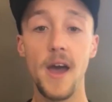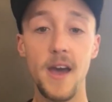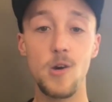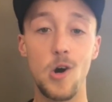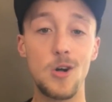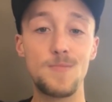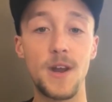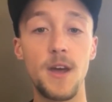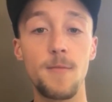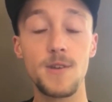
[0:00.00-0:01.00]
Hey all,
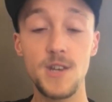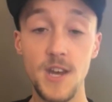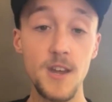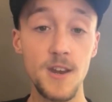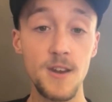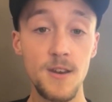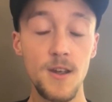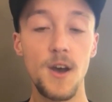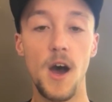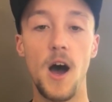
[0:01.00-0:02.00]
my name is Keanin.
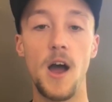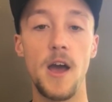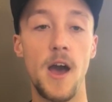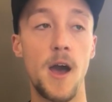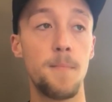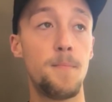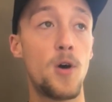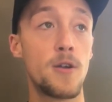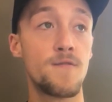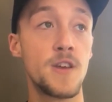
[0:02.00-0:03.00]
I am
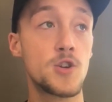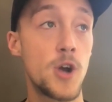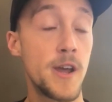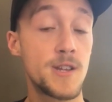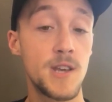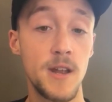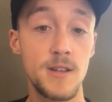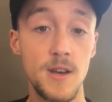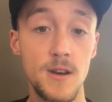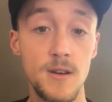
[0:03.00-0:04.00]
part of the Trade
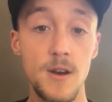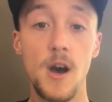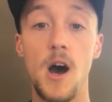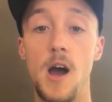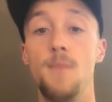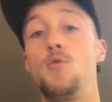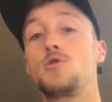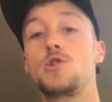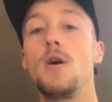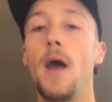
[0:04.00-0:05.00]
Center. I am
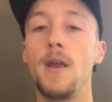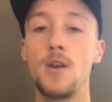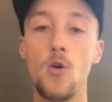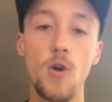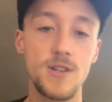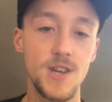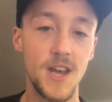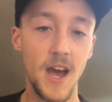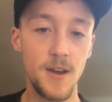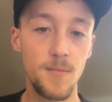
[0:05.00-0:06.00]
also a NoOnes
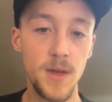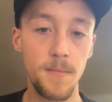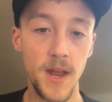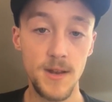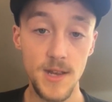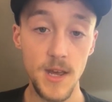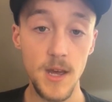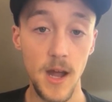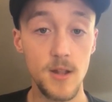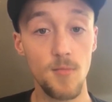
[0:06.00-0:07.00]
Academy
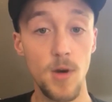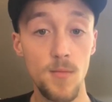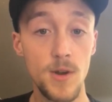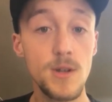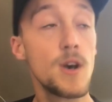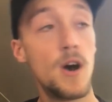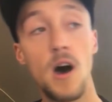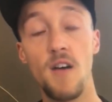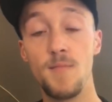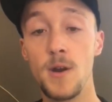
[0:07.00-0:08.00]
mentee at the moment.
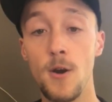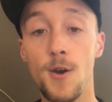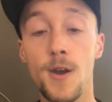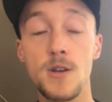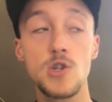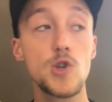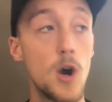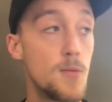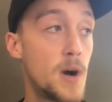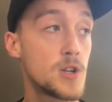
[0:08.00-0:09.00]
I've been learning
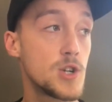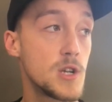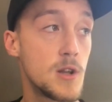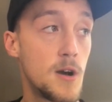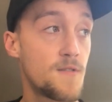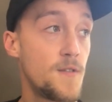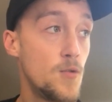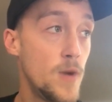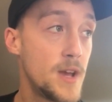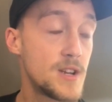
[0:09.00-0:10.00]
so much these last few
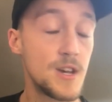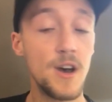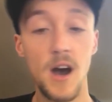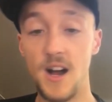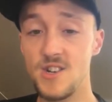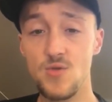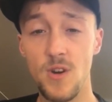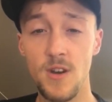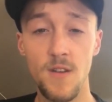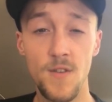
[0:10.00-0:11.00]
weeks. I just
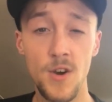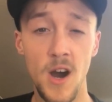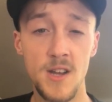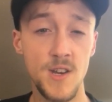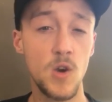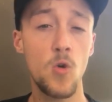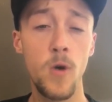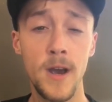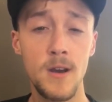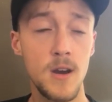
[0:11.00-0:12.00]
want to give you guys a
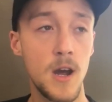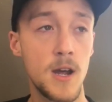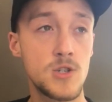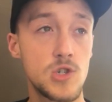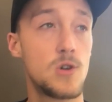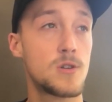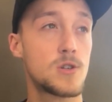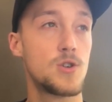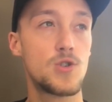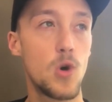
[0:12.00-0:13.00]
quick
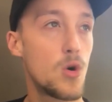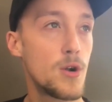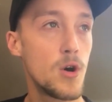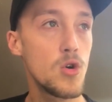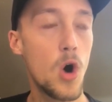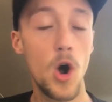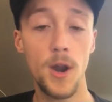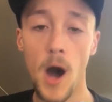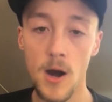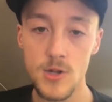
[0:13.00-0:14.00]
short tutorial on
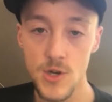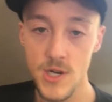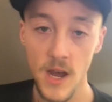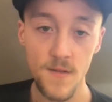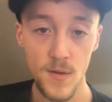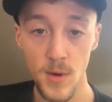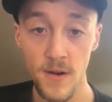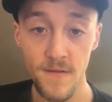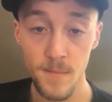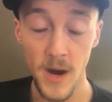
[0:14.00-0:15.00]
how to save a bit
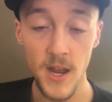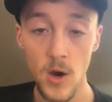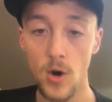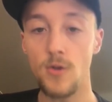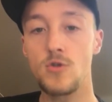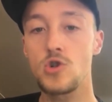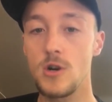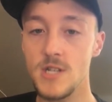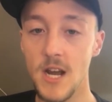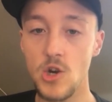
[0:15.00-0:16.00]
of money on your
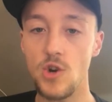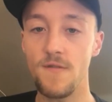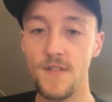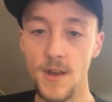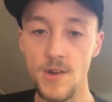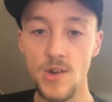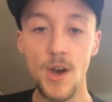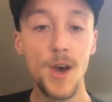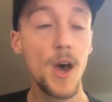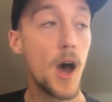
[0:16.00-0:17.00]
transaction fees.
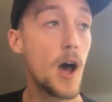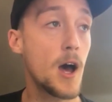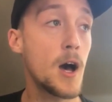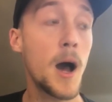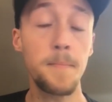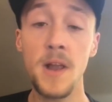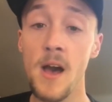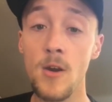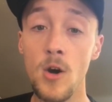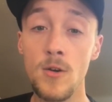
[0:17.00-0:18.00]
I
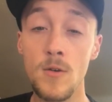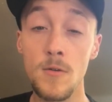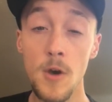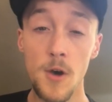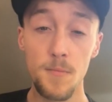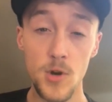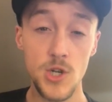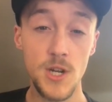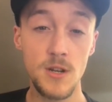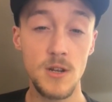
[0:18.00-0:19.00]
plan on
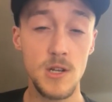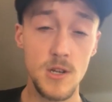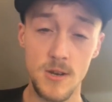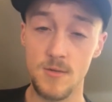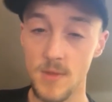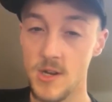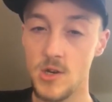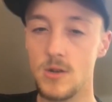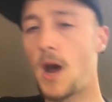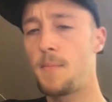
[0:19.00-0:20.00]
pushing this
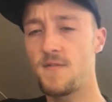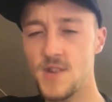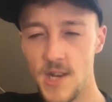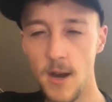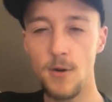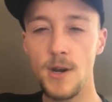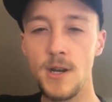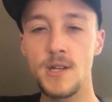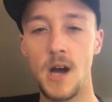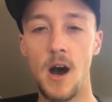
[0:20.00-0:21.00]
type of
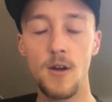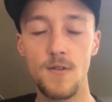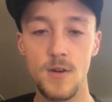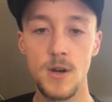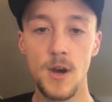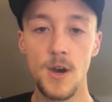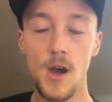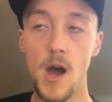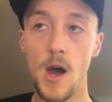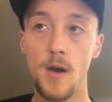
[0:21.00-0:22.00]
series out
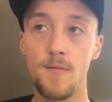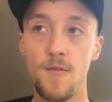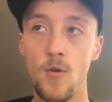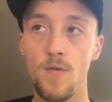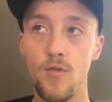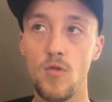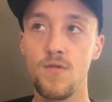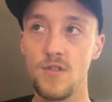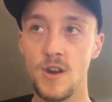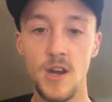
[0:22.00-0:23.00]

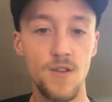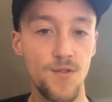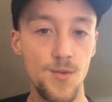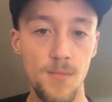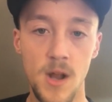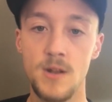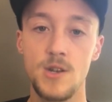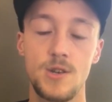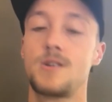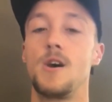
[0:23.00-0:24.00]
for the next few
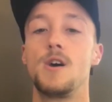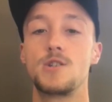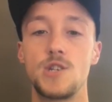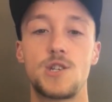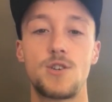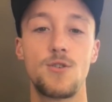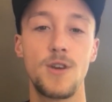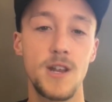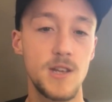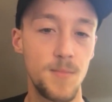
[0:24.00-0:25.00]
months, just to
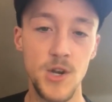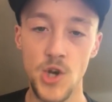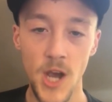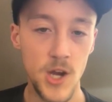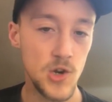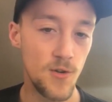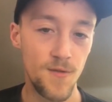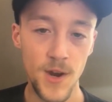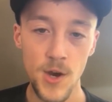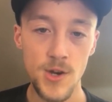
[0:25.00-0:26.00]
get some educational
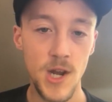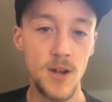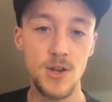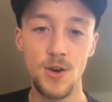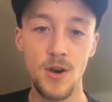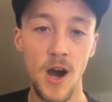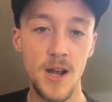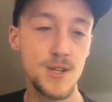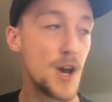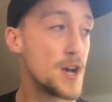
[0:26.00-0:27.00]
videos out to you
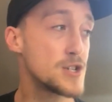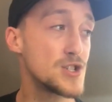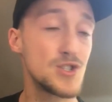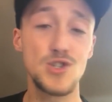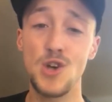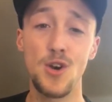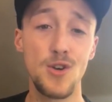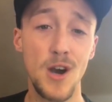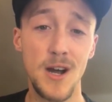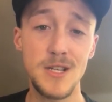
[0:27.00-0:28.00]
guys, just to show
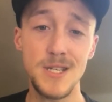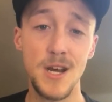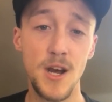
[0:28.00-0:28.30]
you guys